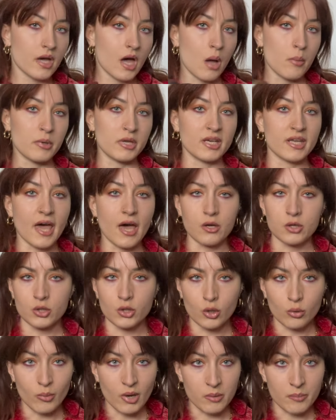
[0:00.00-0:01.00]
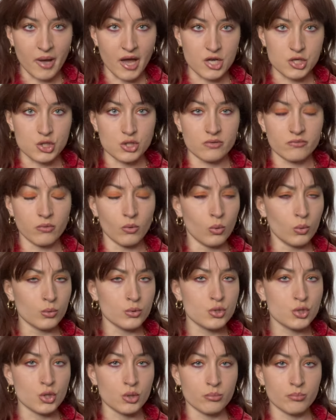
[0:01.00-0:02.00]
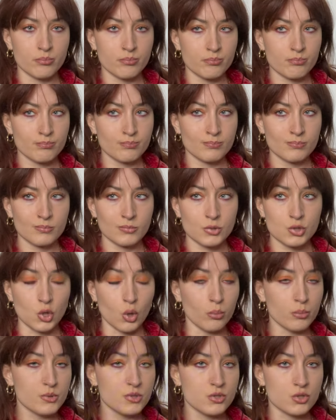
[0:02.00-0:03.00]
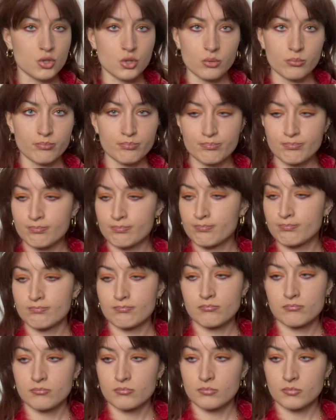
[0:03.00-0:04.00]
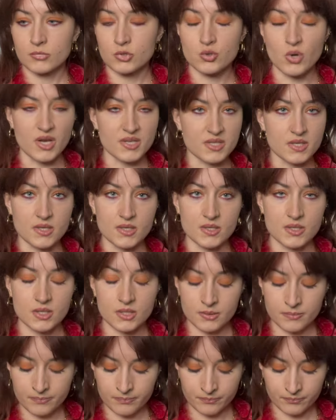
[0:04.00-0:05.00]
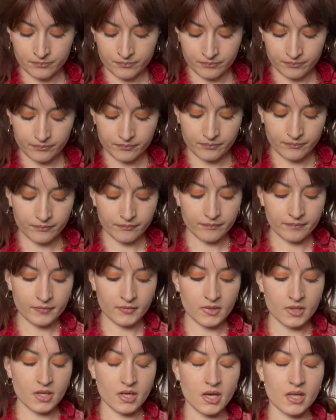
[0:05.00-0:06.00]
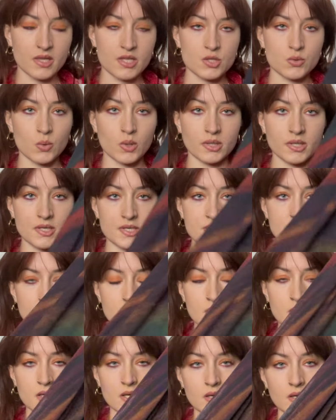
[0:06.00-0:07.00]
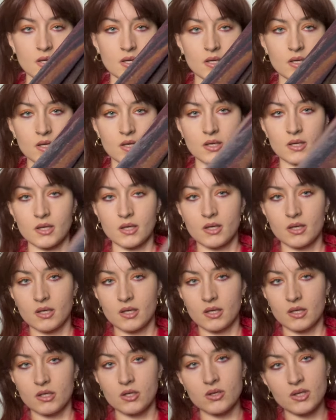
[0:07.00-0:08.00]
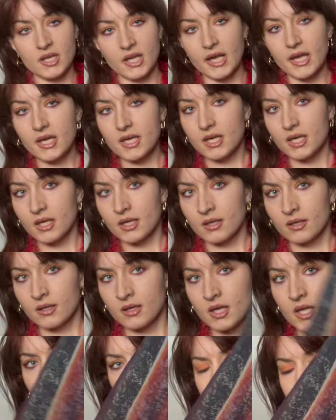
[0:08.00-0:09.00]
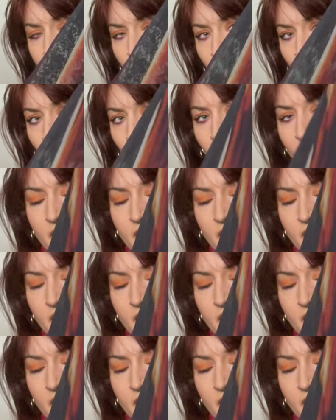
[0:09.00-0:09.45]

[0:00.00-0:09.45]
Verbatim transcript: I mean now you know my passion for tube tops, tube dresses and this one is unique and it's on the